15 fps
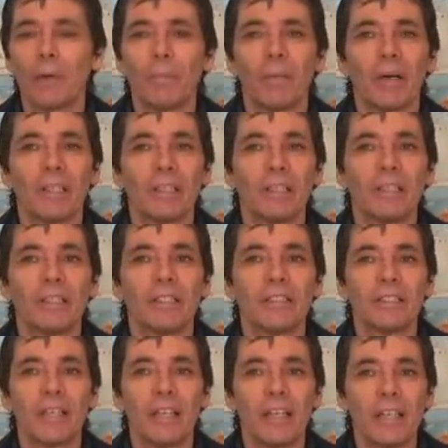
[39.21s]
but it
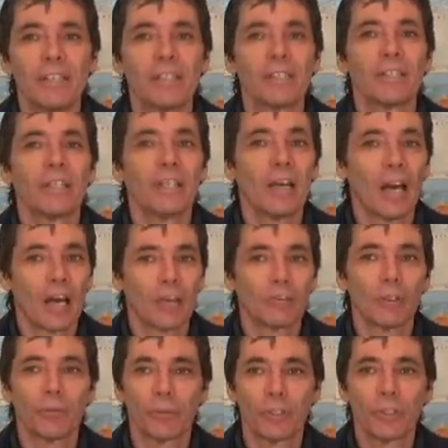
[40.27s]
is less than
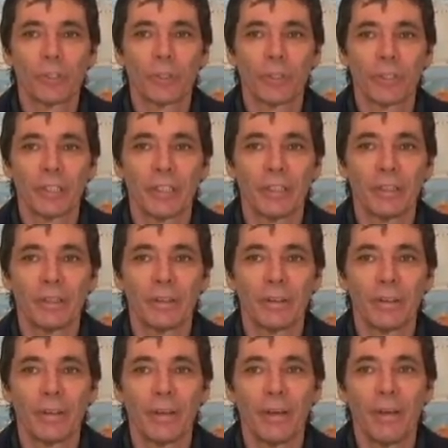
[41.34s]
half of the story.
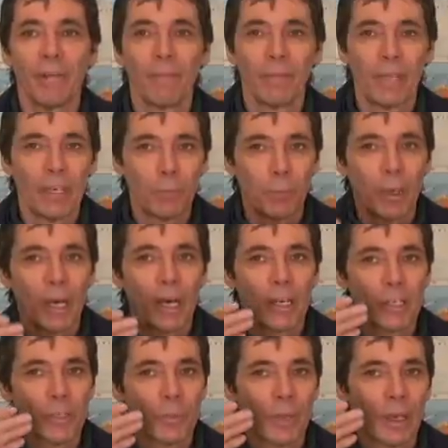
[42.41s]
That
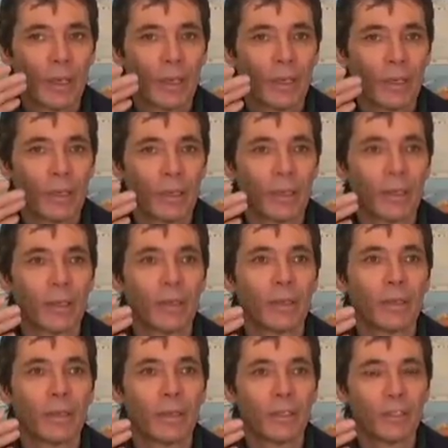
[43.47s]
pathway
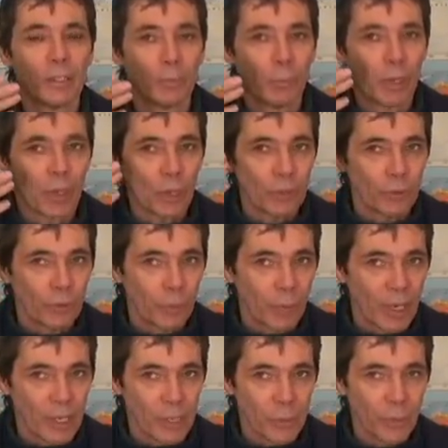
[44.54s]
is a powerful
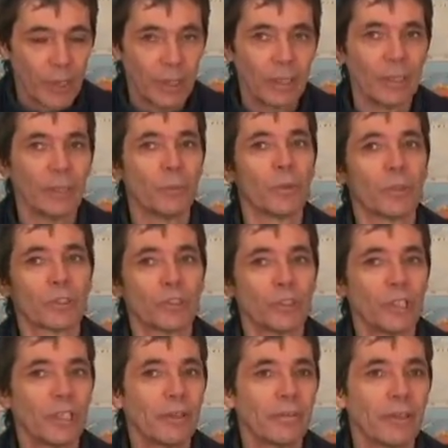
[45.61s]
pathway. It works
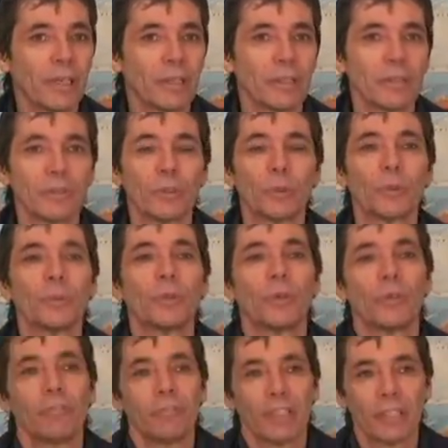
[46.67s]
really well through the
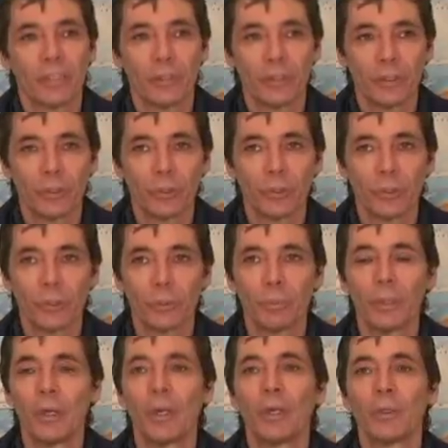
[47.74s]
olfactory system,
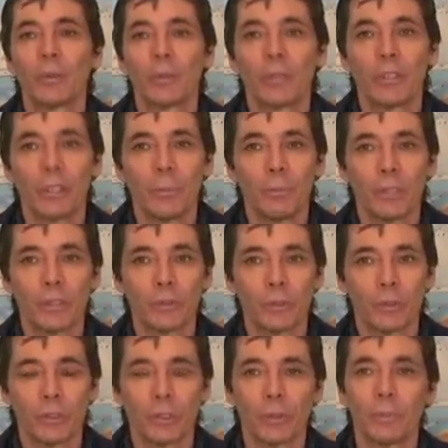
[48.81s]
to the limbic
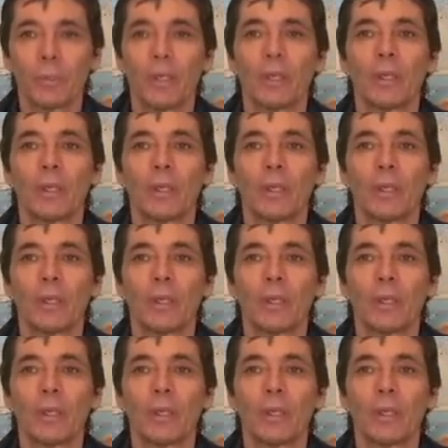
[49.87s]
system,